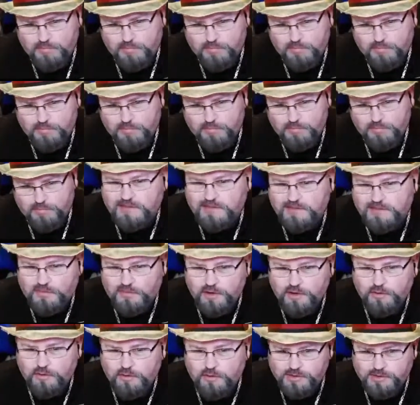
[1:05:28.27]
pretty much hit the
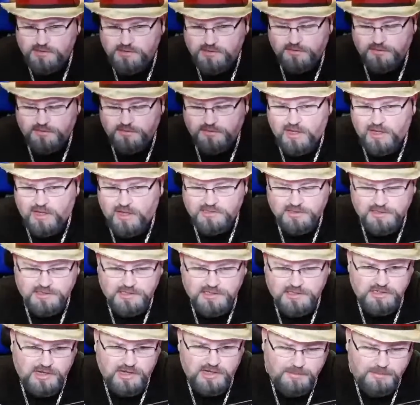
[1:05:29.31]
theories on the Lost Legion.